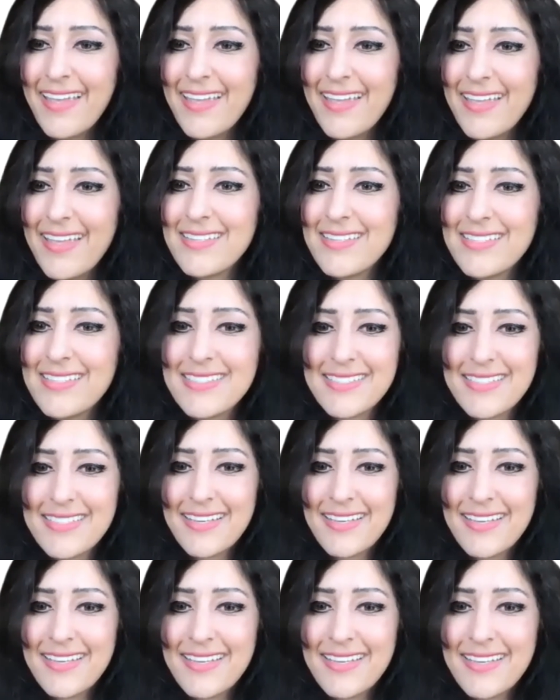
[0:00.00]
And
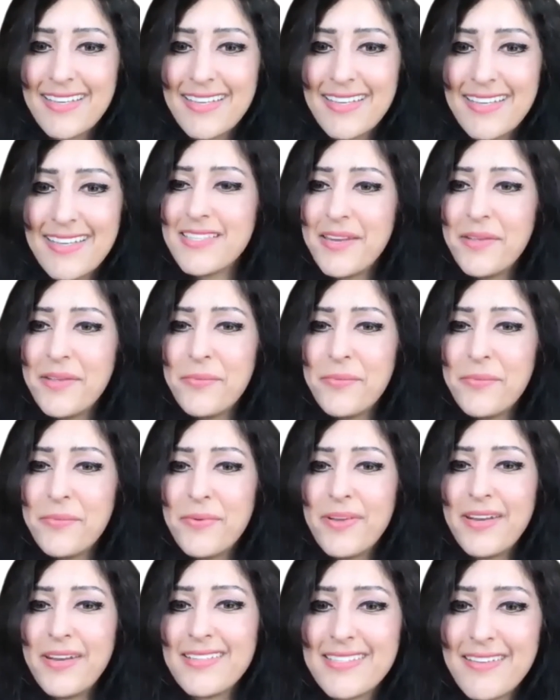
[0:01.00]
does
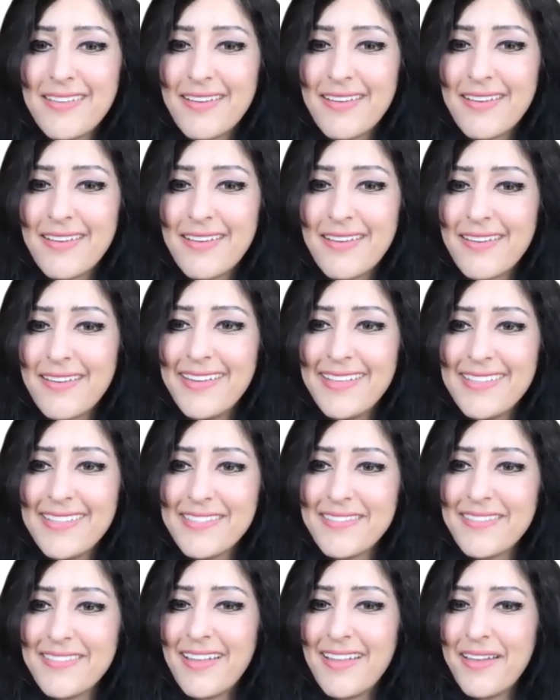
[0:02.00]
anyone else in our
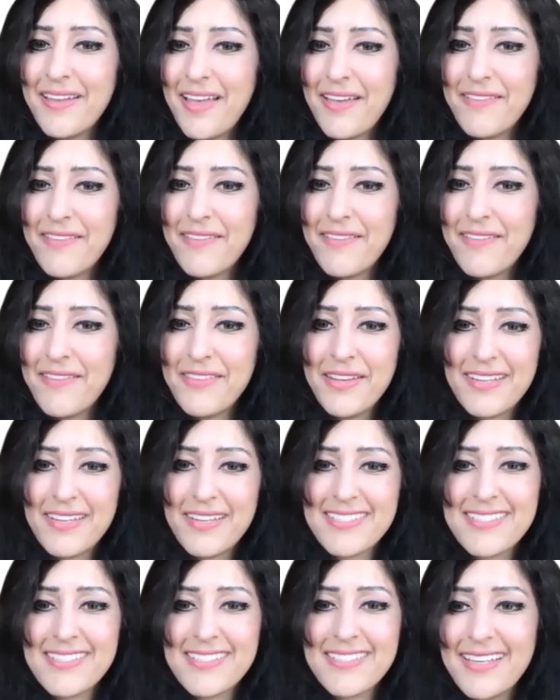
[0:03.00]
audience have any
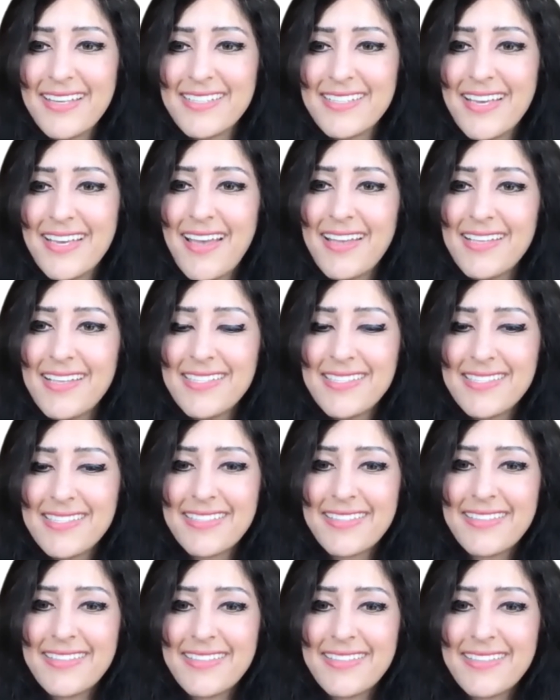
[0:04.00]
questions they'd like to
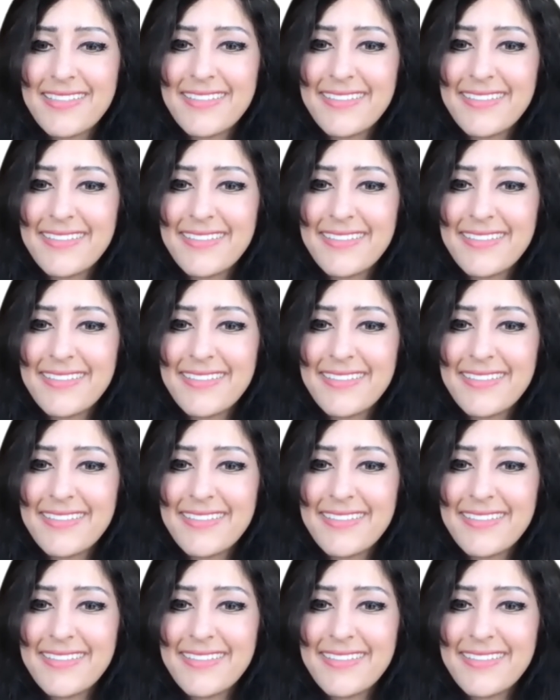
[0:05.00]
ask?